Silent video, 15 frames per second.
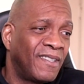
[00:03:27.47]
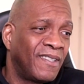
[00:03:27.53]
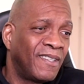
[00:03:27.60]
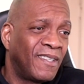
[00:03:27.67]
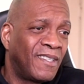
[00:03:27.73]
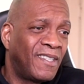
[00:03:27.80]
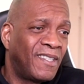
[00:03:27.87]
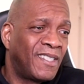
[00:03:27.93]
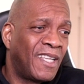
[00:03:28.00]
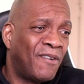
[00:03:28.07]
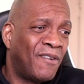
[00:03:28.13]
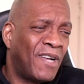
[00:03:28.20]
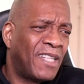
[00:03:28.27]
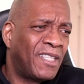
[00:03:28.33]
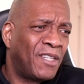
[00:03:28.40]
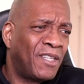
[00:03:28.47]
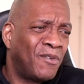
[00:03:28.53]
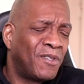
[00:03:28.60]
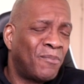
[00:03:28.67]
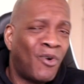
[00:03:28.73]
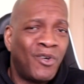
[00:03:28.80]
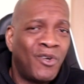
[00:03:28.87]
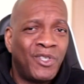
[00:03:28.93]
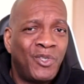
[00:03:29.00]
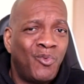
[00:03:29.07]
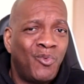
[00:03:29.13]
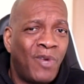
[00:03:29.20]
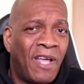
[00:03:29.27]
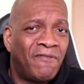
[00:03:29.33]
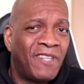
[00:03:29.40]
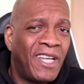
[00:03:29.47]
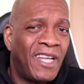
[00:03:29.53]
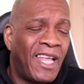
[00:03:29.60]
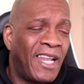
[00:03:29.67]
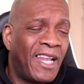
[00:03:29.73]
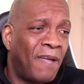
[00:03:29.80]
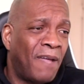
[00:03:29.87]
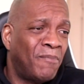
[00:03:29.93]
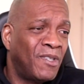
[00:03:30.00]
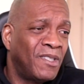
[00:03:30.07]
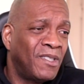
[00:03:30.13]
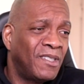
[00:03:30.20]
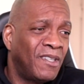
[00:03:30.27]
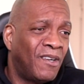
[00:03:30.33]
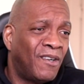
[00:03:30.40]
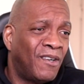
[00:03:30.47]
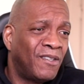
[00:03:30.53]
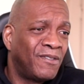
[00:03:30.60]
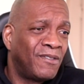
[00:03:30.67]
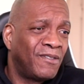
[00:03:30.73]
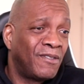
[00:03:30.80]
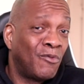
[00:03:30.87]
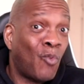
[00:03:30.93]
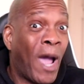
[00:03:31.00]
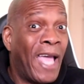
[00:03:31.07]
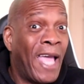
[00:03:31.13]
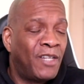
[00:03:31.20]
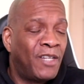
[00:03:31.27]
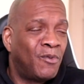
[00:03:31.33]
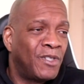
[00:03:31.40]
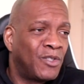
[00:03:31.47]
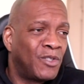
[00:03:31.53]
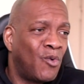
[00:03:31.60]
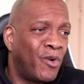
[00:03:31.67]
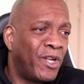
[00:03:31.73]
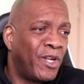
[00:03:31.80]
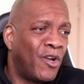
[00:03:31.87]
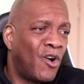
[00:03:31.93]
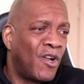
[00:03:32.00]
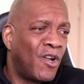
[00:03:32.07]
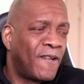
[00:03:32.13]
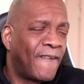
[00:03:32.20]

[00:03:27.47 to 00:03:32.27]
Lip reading: because I think I was born soon after that happened, or while it was going on.